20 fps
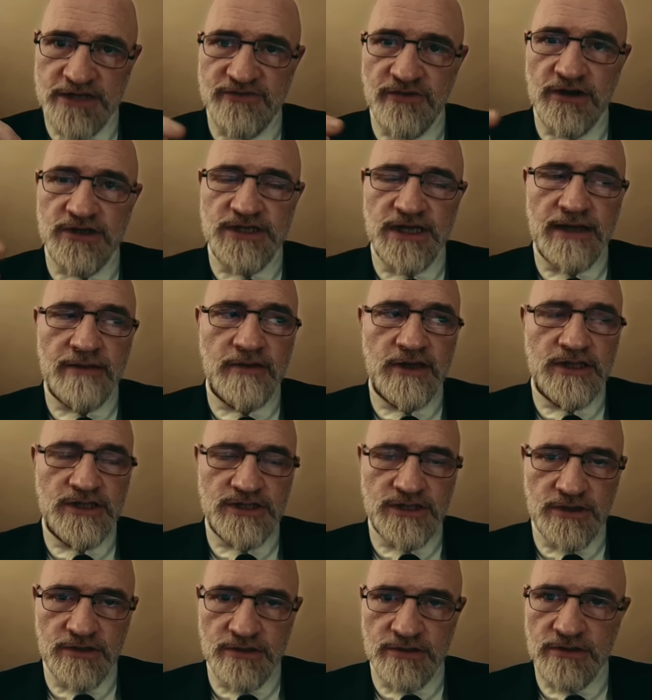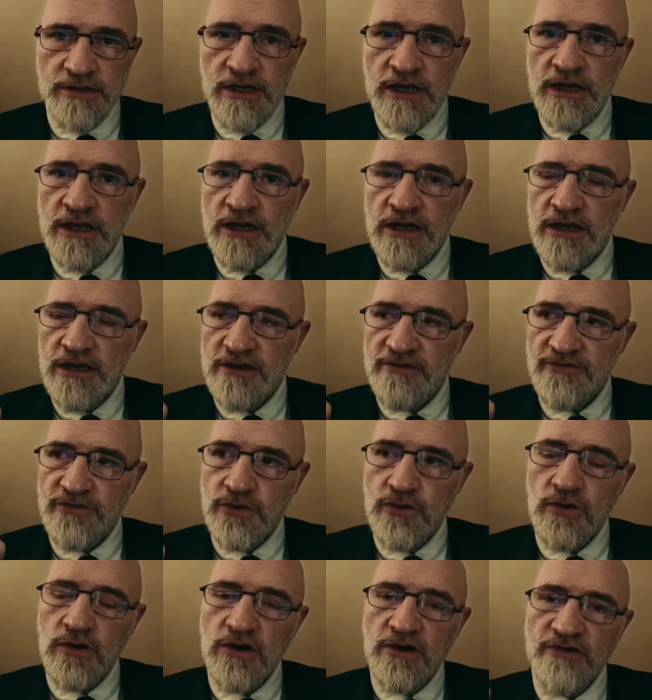As far as I'm concerned, if
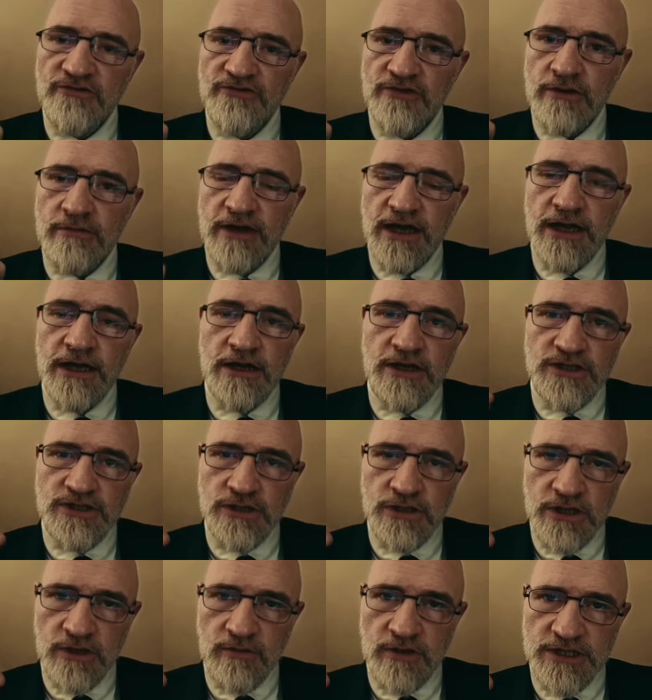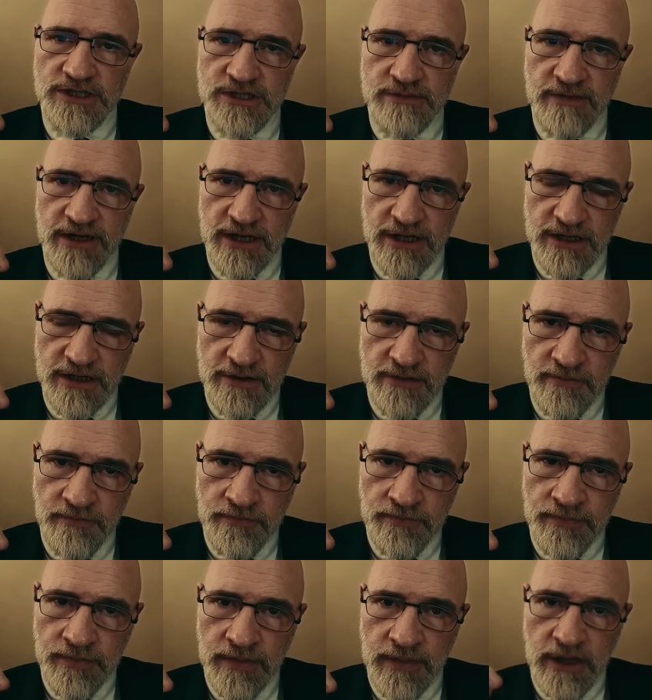you are from Ahl Sunnah wal Jama'ah,
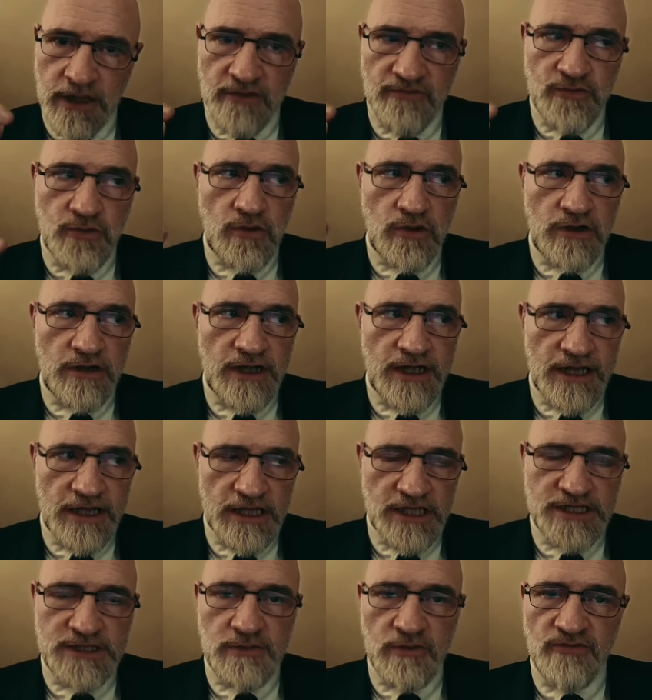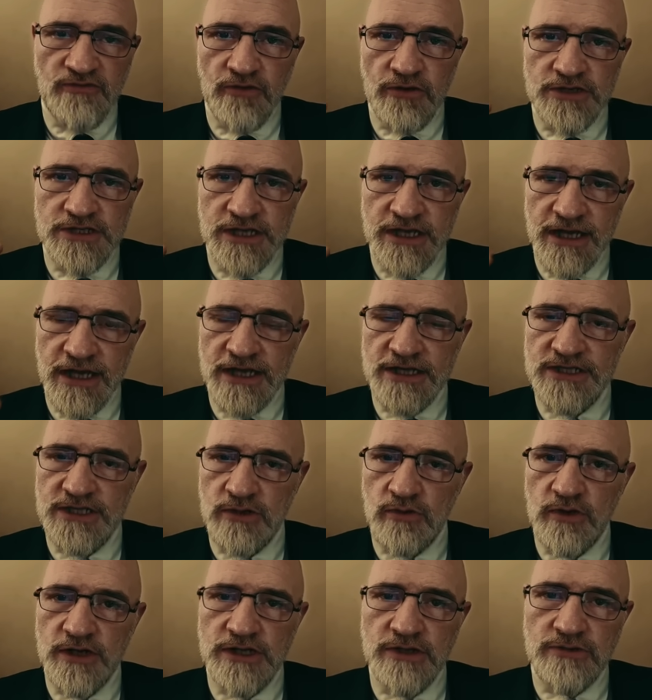if you are eligible for
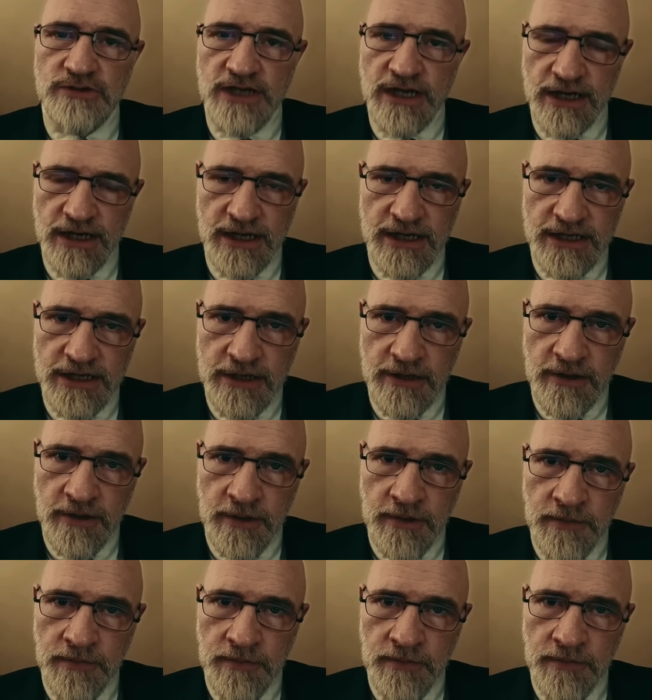janazah when you die,